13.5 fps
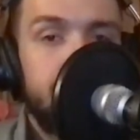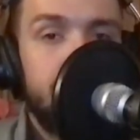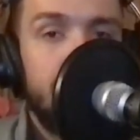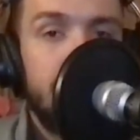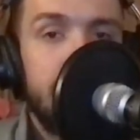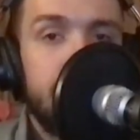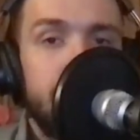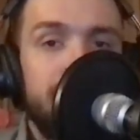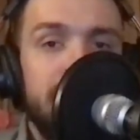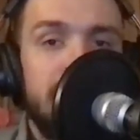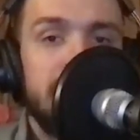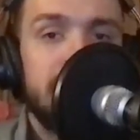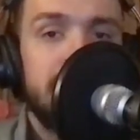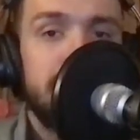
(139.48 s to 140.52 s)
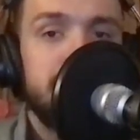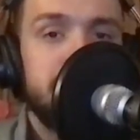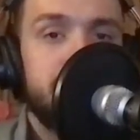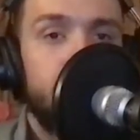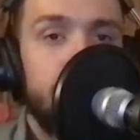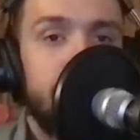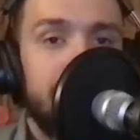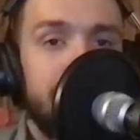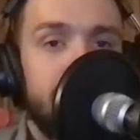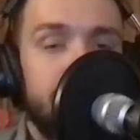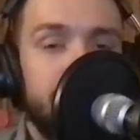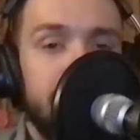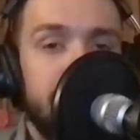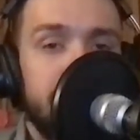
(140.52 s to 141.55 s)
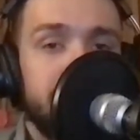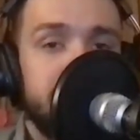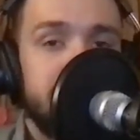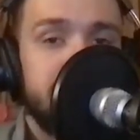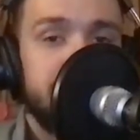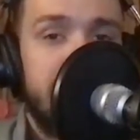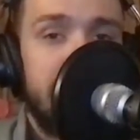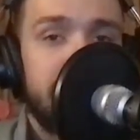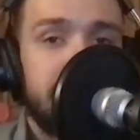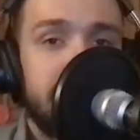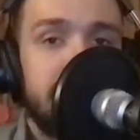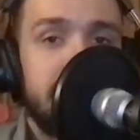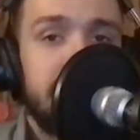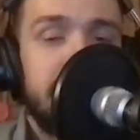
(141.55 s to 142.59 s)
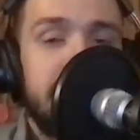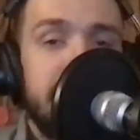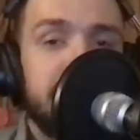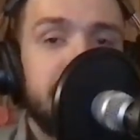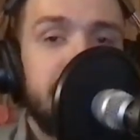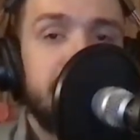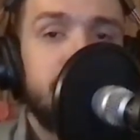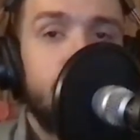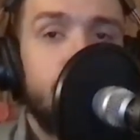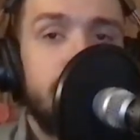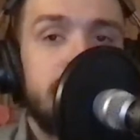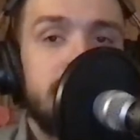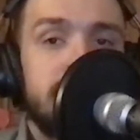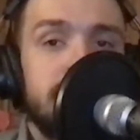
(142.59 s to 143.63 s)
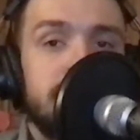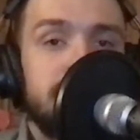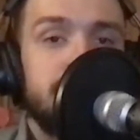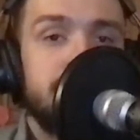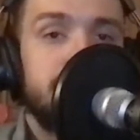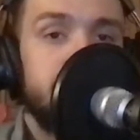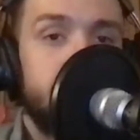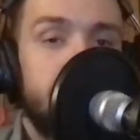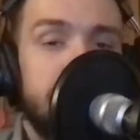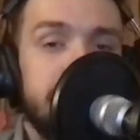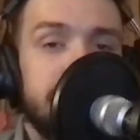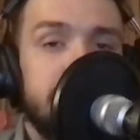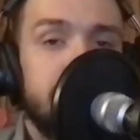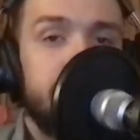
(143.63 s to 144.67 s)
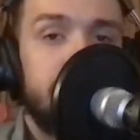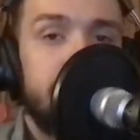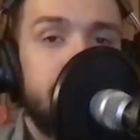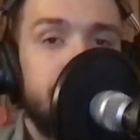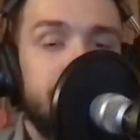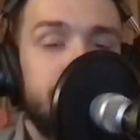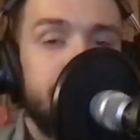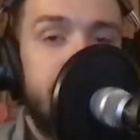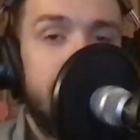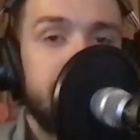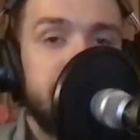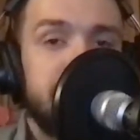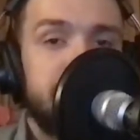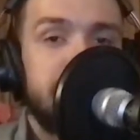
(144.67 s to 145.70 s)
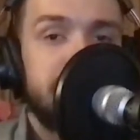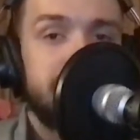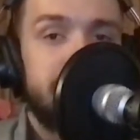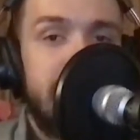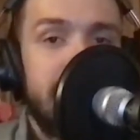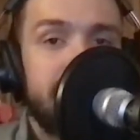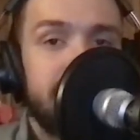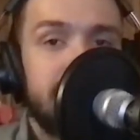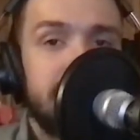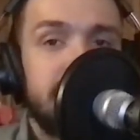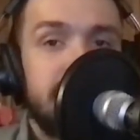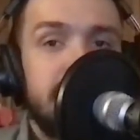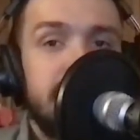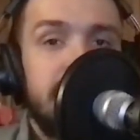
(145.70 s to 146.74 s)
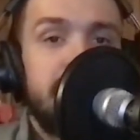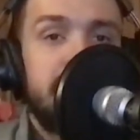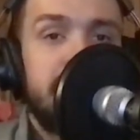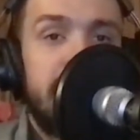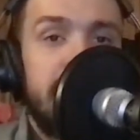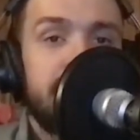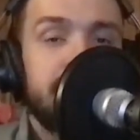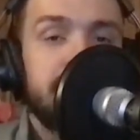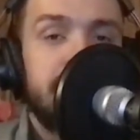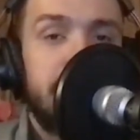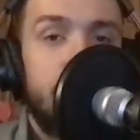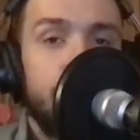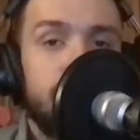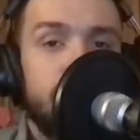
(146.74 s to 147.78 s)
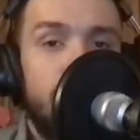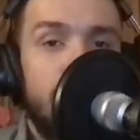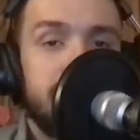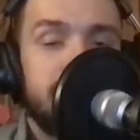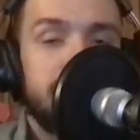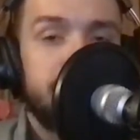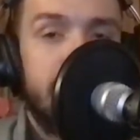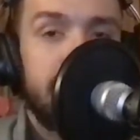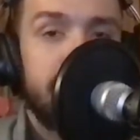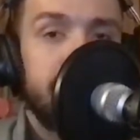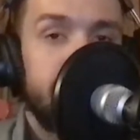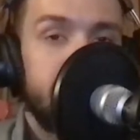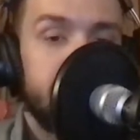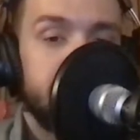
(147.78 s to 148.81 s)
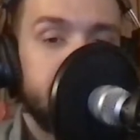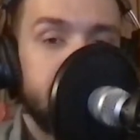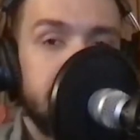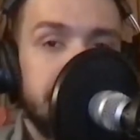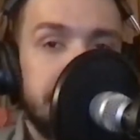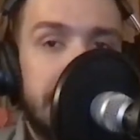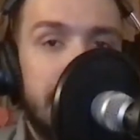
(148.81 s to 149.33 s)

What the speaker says: It will be a little disappointing for the players who get drafted. Instead of going to New York and celebrate with their families being drafted, they have to stay home and watch the draft virtually.